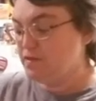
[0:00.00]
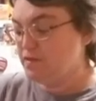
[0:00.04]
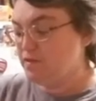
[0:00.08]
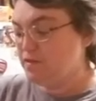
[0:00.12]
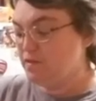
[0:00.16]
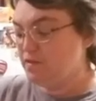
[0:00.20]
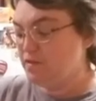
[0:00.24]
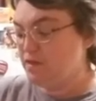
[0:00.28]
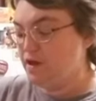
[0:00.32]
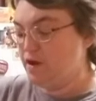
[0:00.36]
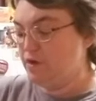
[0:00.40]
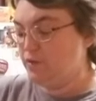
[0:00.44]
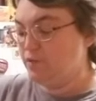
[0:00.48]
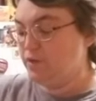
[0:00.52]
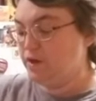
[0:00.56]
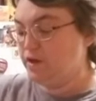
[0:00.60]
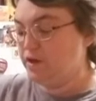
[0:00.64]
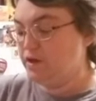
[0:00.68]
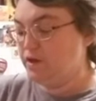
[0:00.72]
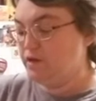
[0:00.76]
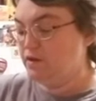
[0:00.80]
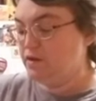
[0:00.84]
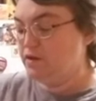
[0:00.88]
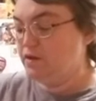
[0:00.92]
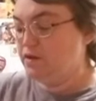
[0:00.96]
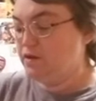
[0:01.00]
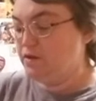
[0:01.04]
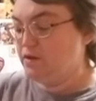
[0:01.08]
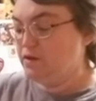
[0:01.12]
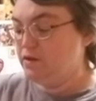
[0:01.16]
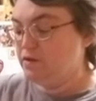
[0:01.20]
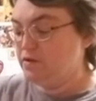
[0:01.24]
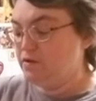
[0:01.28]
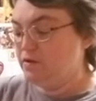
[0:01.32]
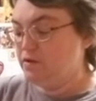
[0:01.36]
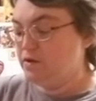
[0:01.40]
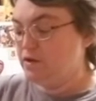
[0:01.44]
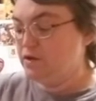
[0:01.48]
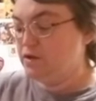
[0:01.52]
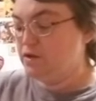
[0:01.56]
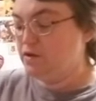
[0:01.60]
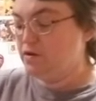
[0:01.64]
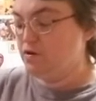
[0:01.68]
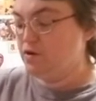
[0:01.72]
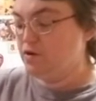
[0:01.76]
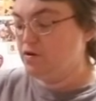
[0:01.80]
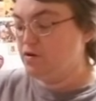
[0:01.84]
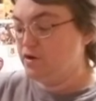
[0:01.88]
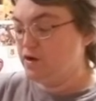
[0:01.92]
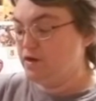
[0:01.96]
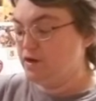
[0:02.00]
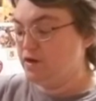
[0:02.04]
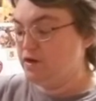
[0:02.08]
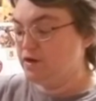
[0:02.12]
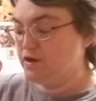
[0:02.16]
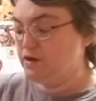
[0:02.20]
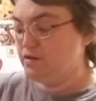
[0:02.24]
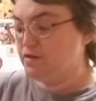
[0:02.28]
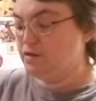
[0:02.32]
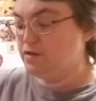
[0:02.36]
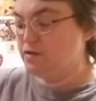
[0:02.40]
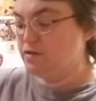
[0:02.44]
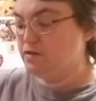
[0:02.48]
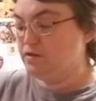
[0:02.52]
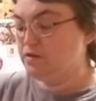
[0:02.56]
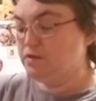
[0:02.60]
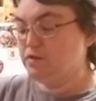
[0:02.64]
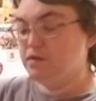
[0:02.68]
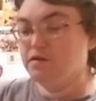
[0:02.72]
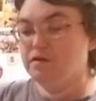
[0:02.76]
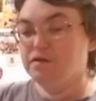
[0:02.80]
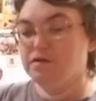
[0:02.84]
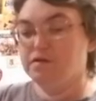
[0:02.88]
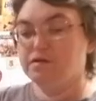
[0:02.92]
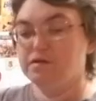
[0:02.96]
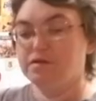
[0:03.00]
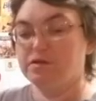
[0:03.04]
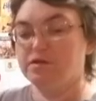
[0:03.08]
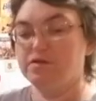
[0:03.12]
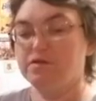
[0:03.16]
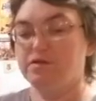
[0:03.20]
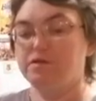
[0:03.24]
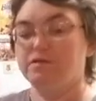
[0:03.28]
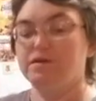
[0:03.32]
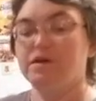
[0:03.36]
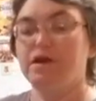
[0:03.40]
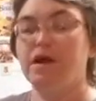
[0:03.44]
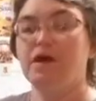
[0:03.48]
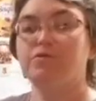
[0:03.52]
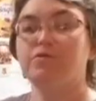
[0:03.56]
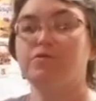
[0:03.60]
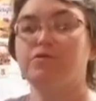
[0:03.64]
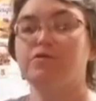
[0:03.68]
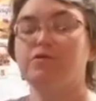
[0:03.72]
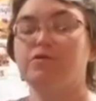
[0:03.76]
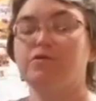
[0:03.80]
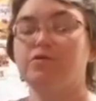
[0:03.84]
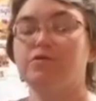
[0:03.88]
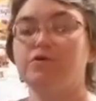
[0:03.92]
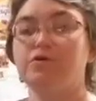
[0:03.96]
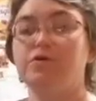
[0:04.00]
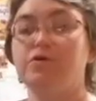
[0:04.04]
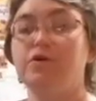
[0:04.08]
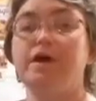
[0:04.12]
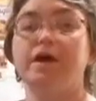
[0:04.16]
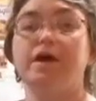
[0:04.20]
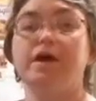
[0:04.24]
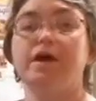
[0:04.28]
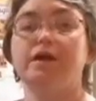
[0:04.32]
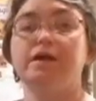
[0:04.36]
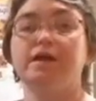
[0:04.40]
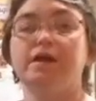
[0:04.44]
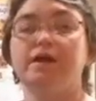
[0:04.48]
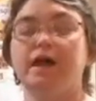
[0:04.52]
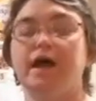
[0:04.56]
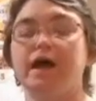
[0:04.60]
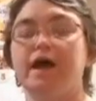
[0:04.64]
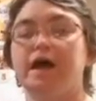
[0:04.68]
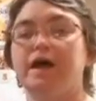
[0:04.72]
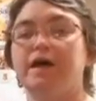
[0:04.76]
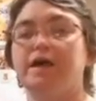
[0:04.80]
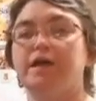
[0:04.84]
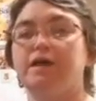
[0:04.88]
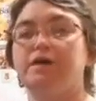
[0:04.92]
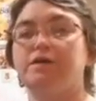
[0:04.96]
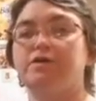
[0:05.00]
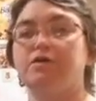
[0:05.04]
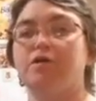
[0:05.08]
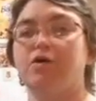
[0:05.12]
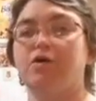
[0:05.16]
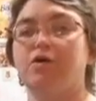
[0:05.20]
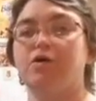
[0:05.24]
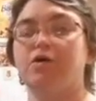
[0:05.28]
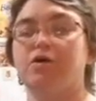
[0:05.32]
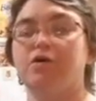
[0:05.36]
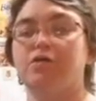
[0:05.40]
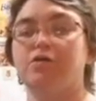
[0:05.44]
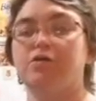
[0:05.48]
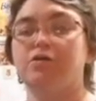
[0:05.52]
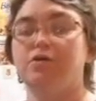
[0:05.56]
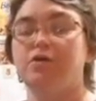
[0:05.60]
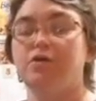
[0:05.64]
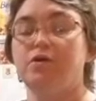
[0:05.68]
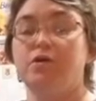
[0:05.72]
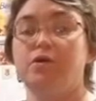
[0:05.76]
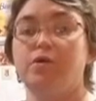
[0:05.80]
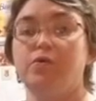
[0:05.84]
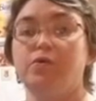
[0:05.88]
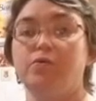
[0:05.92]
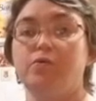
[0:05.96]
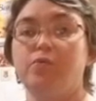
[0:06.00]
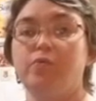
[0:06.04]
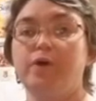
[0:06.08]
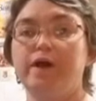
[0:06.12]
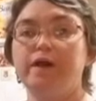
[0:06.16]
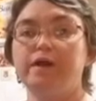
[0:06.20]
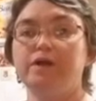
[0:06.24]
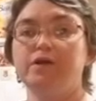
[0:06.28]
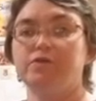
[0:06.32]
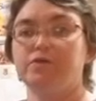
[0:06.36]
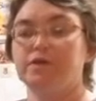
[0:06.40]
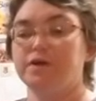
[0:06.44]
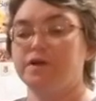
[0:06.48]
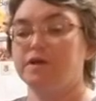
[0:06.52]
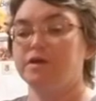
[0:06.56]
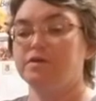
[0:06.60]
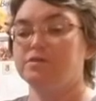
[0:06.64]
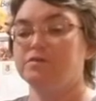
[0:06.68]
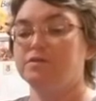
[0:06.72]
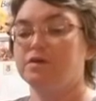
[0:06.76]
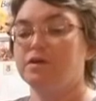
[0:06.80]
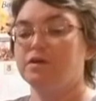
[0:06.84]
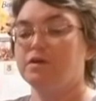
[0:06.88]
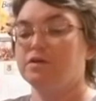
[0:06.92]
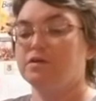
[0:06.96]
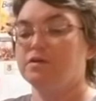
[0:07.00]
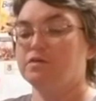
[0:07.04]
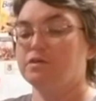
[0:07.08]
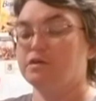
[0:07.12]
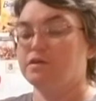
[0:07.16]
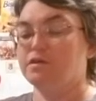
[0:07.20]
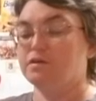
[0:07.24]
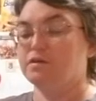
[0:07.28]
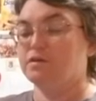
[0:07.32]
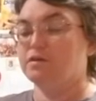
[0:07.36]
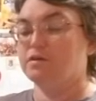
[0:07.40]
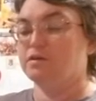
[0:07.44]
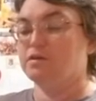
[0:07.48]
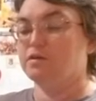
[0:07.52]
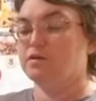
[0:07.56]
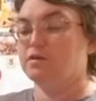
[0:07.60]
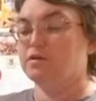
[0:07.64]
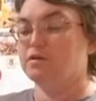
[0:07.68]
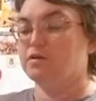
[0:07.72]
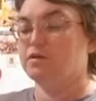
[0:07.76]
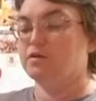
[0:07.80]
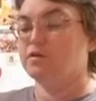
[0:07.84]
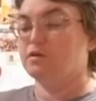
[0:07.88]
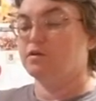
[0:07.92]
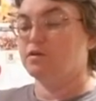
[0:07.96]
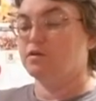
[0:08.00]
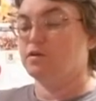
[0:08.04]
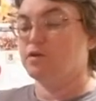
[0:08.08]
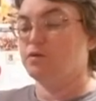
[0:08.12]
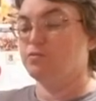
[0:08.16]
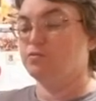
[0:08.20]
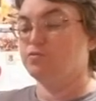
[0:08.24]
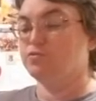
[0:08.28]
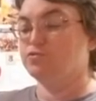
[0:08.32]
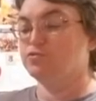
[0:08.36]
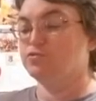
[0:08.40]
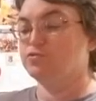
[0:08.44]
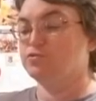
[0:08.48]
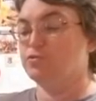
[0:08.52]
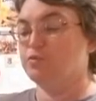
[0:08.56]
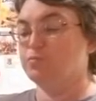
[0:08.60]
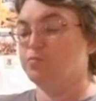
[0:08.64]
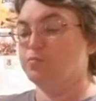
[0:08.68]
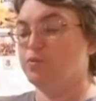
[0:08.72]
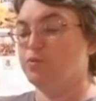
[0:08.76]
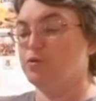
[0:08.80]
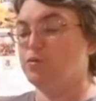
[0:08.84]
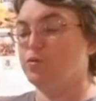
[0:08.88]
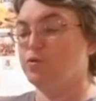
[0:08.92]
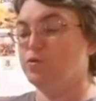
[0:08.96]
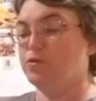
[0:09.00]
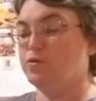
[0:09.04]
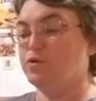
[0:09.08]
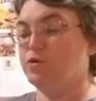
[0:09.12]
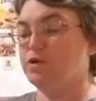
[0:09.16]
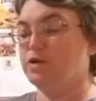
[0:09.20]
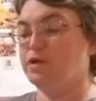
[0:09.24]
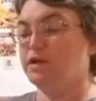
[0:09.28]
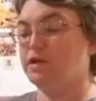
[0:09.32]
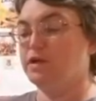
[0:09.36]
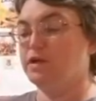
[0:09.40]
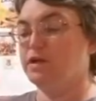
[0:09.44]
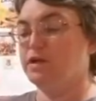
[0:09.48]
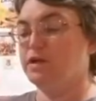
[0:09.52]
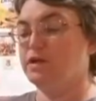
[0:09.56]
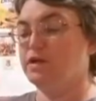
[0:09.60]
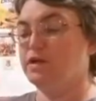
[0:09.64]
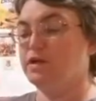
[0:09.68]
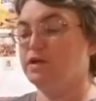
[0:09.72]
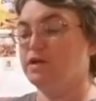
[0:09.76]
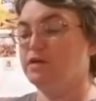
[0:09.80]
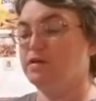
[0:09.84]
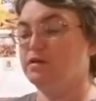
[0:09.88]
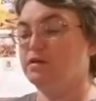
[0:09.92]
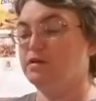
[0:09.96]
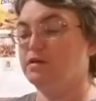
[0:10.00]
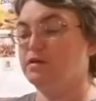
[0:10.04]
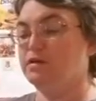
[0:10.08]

That way we can already get it. Now we're going to go ahead and add in our wet ingredients, and we're just going to pour it in